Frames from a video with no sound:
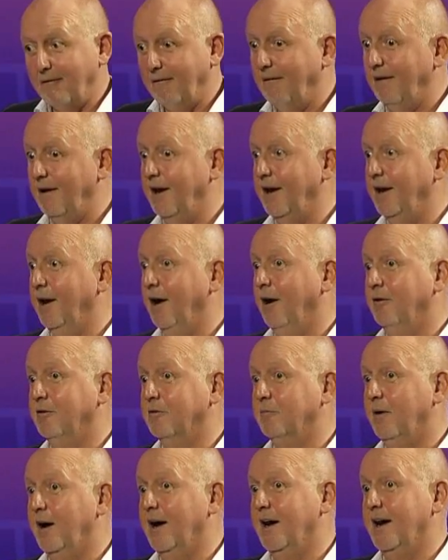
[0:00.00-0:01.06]
He knows
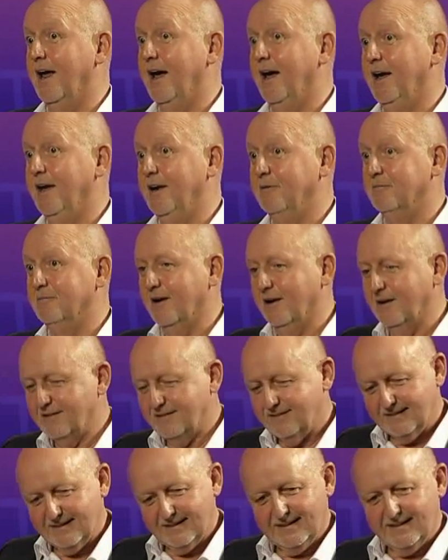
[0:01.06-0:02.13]
my name.
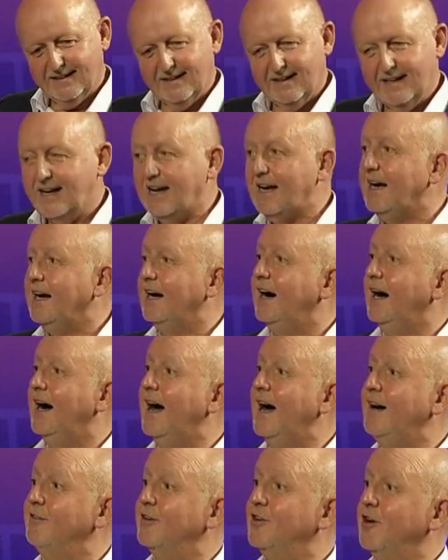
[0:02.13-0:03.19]
"I
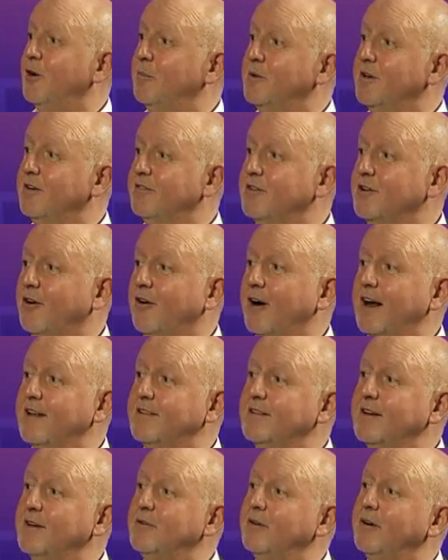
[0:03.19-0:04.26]
have a copy of your
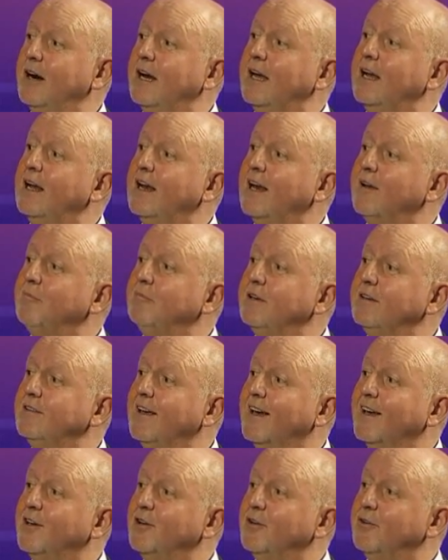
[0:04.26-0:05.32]
itinerary. Let me
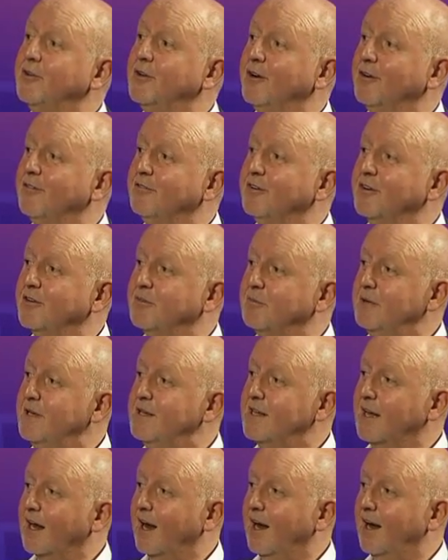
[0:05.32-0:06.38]
take you to your first
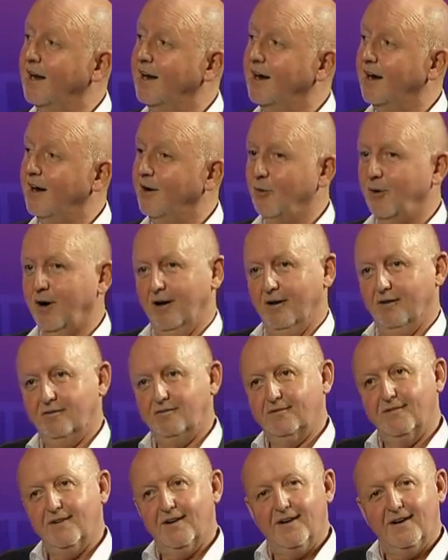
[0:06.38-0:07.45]
meeting." Well,
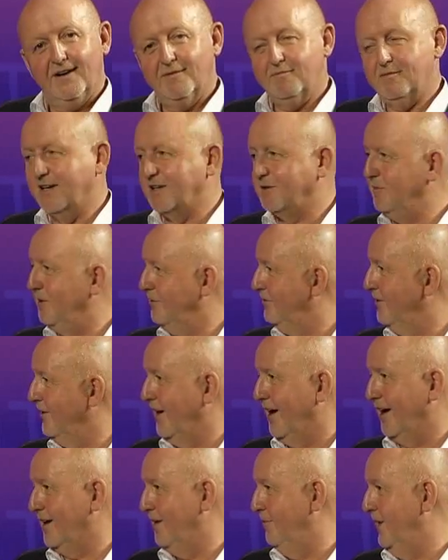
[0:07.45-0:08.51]
makes me feel
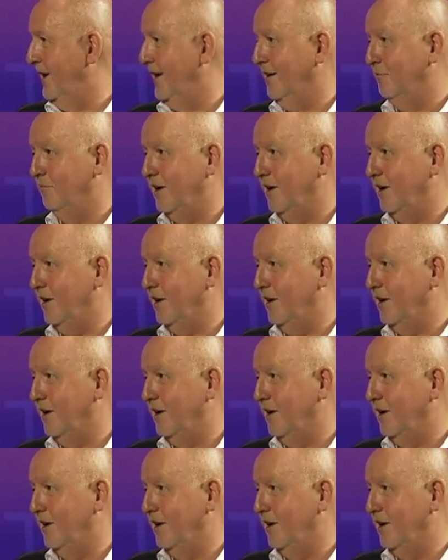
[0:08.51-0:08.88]
like $1 million.